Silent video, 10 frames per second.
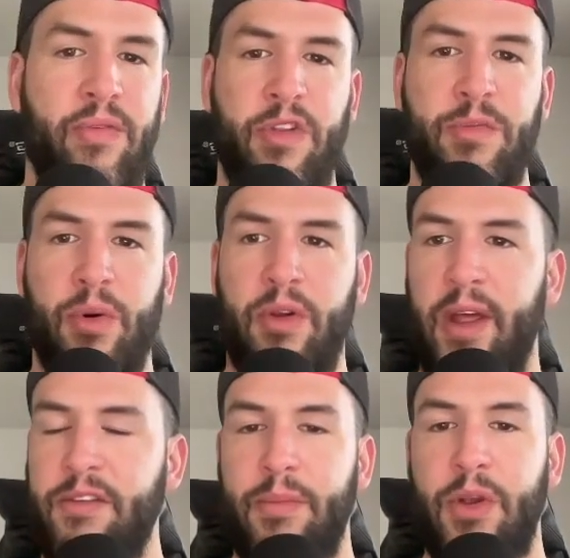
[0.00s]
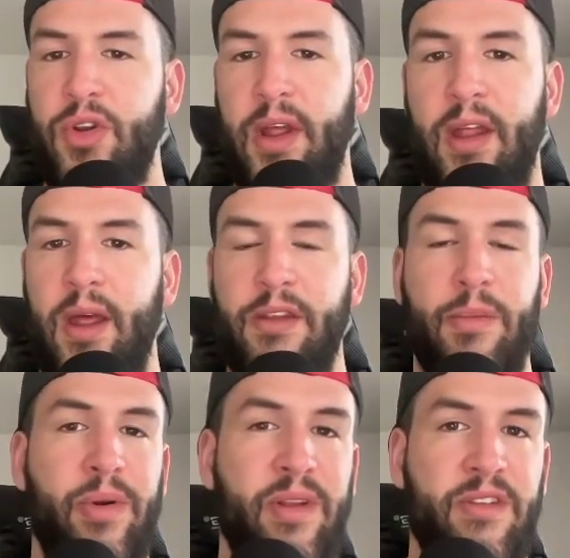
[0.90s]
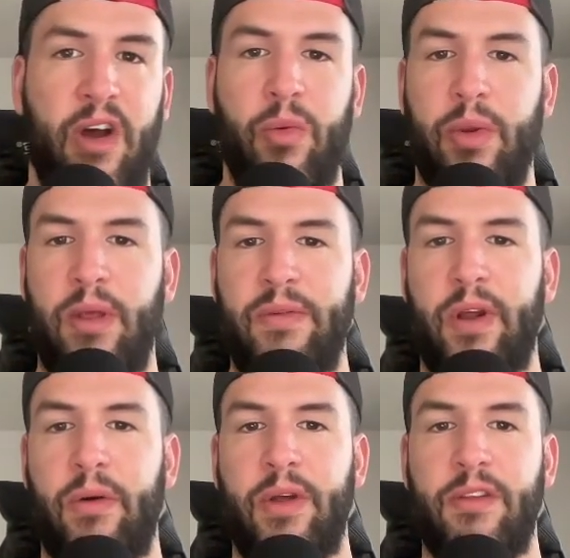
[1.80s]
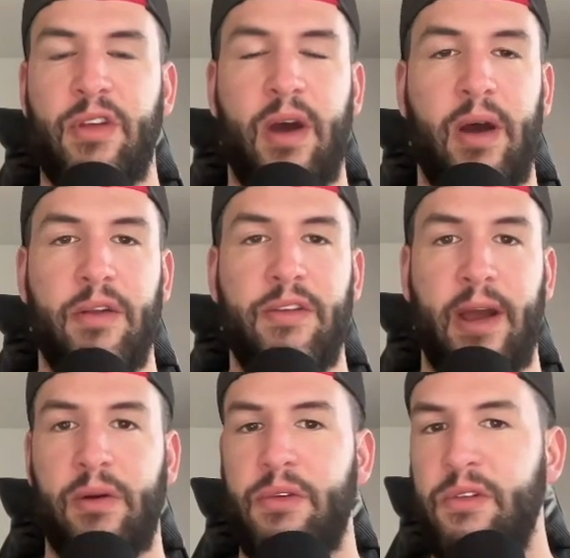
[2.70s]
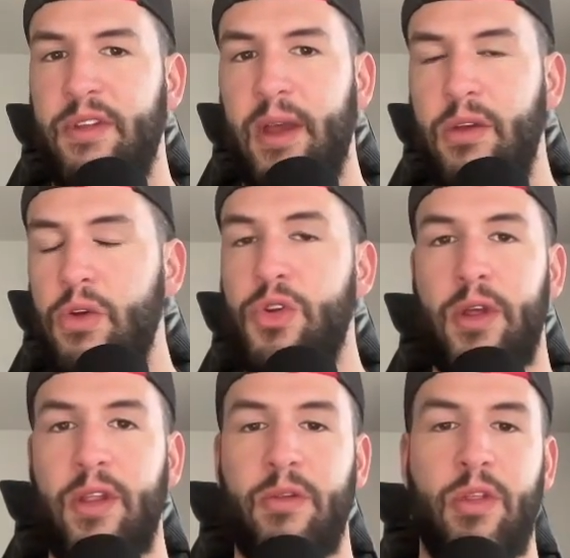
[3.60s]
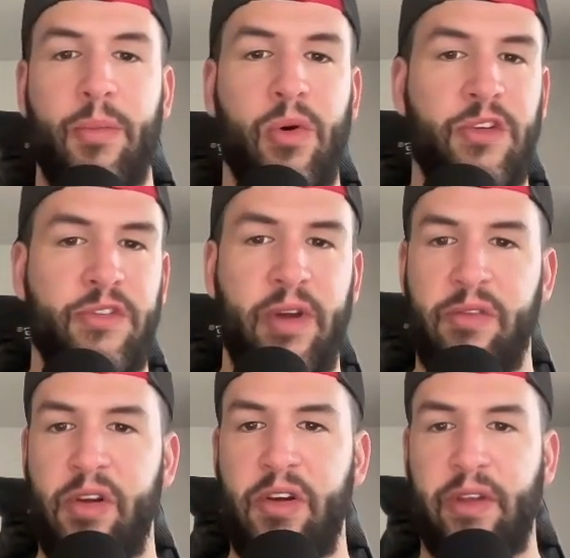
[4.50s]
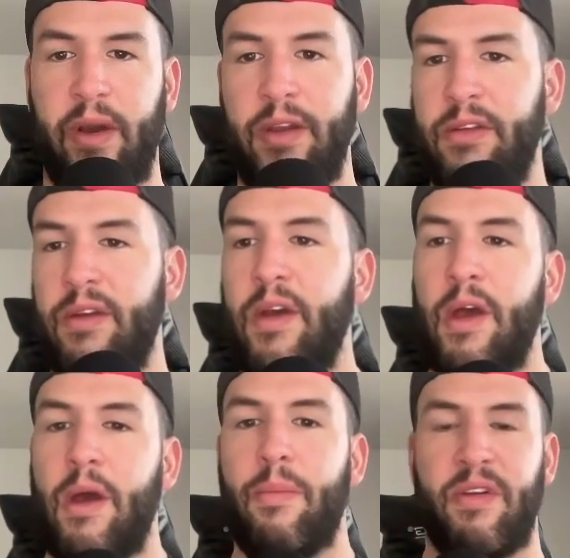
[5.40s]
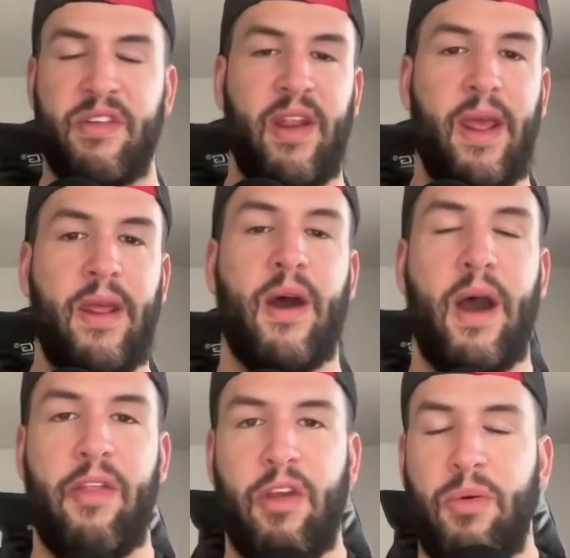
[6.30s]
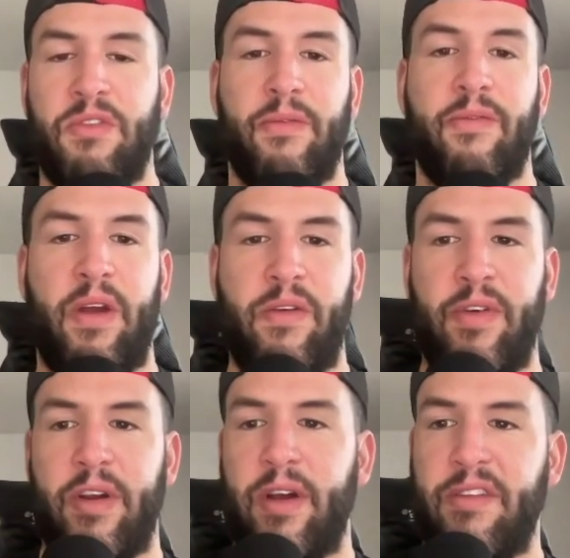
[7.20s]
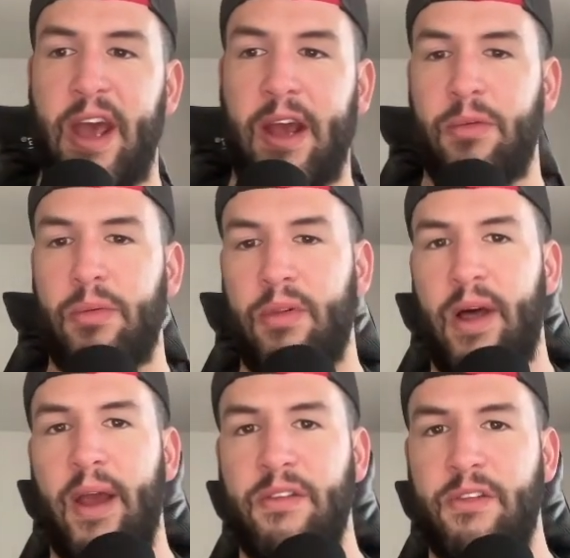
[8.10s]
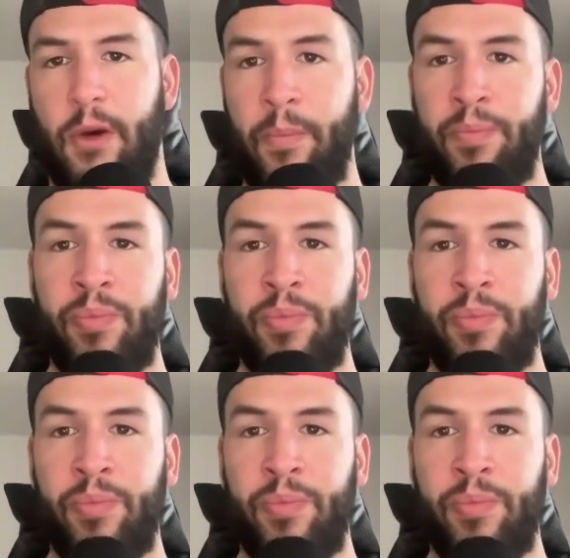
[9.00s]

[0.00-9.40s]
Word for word: for this board today, as I mentioned, it, it's a pretty solid one, even though it's uh, Taco Tuesday. Usually the, the board's very, very tight. But today, uh, I think we have some very, very attackable lines. So